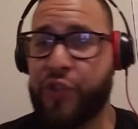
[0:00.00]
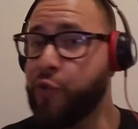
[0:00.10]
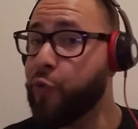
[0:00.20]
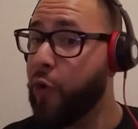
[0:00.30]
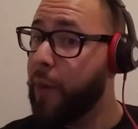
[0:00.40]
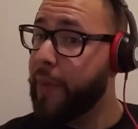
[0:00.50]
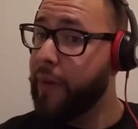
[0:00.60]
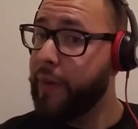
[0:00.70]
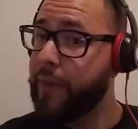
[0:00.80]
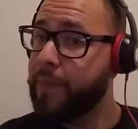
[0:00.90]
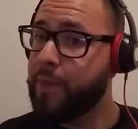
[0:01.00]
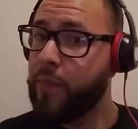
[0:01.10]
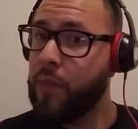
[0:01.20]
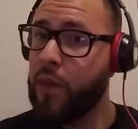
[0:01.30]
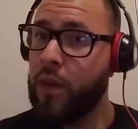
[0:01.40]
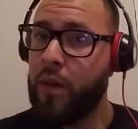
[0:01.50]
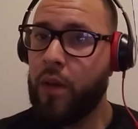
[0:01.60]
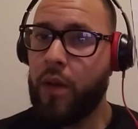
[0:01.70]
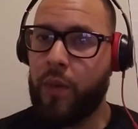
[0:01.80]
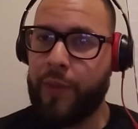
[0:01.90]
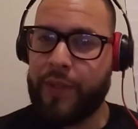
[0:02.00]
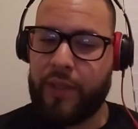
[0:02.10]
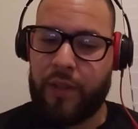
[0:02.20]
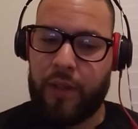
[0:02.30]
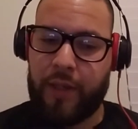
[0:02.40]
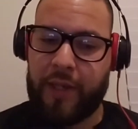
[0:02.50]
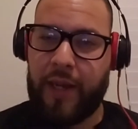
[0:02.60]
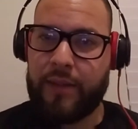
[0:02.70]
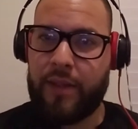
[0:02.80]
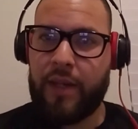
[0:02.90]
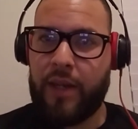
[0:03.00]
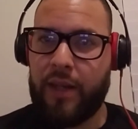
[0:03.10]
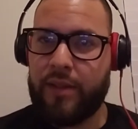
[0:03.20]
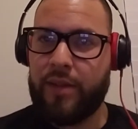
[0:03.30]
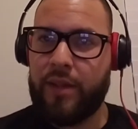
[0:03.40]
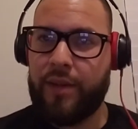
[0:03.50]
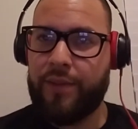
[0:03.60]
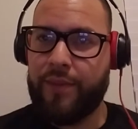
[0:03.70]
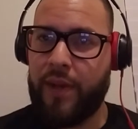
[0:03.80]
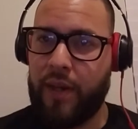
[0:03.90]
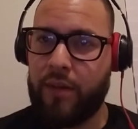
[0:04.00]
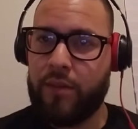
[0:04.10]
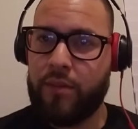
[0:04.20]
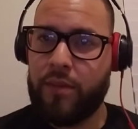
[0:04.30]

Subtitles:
strawberry, which is a consonant, consonant, vowel,